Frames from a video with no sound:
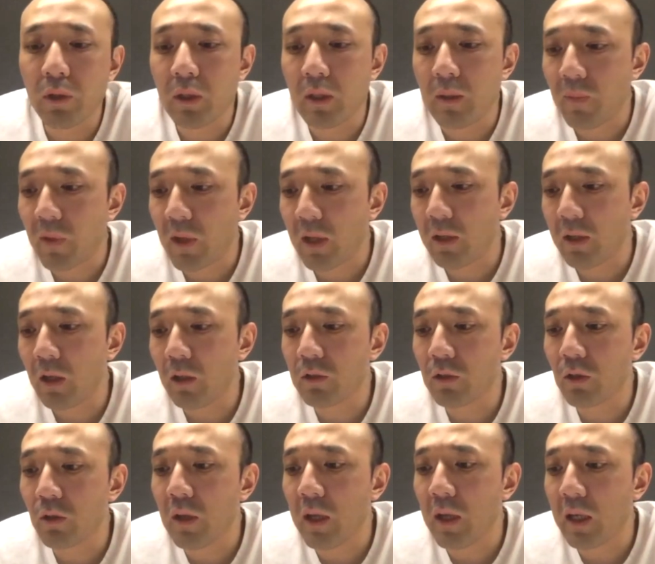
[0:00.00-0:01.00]
and
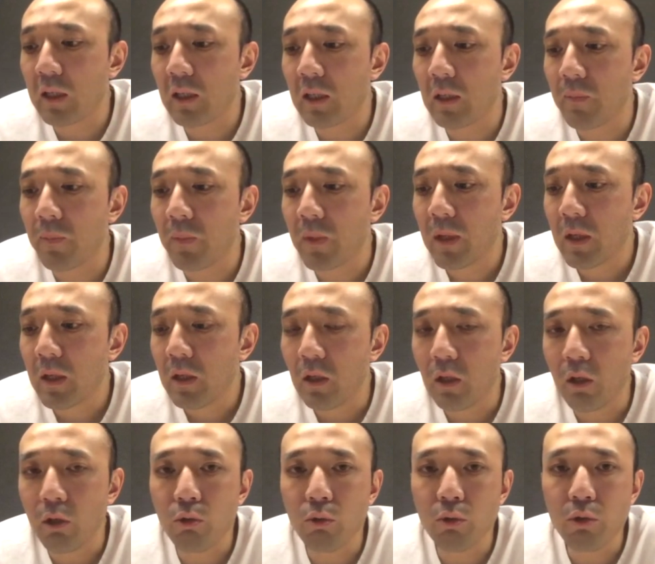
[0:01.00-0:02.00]
also like
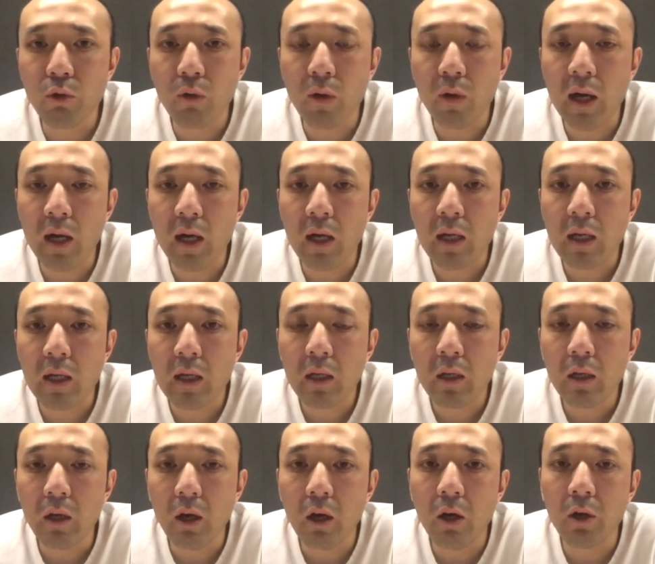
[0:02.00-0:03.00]
who you are,
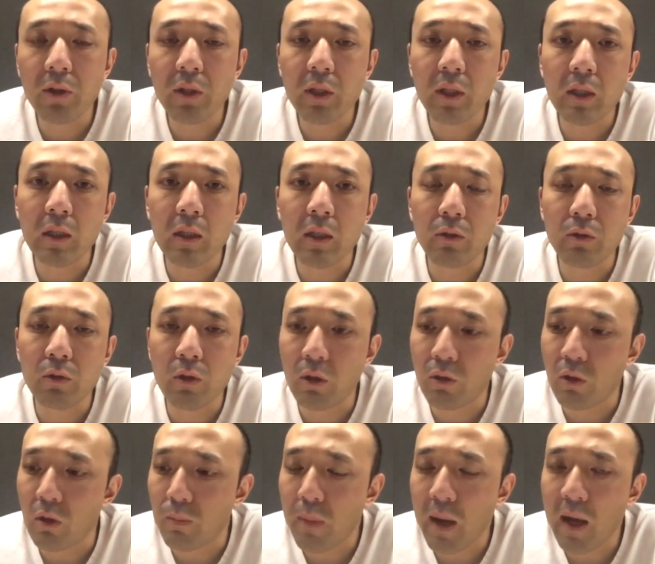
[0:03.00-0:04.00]
all
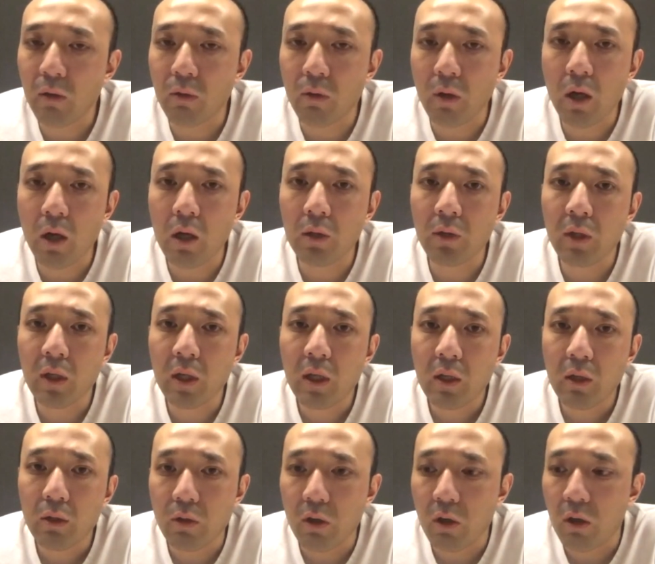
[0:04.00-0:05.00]
your background,
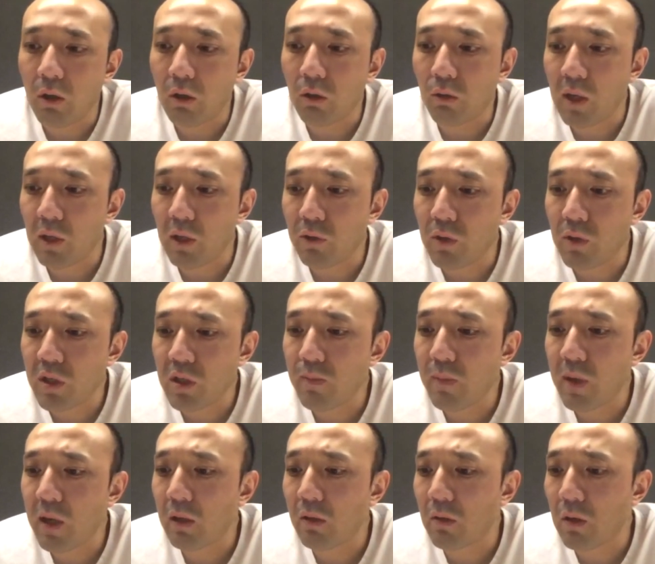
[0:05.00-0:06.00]
your graduation
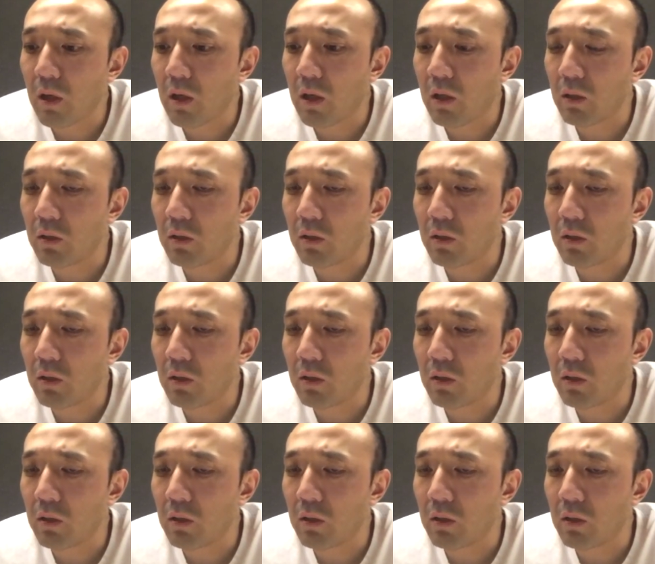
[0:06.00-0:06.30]
background,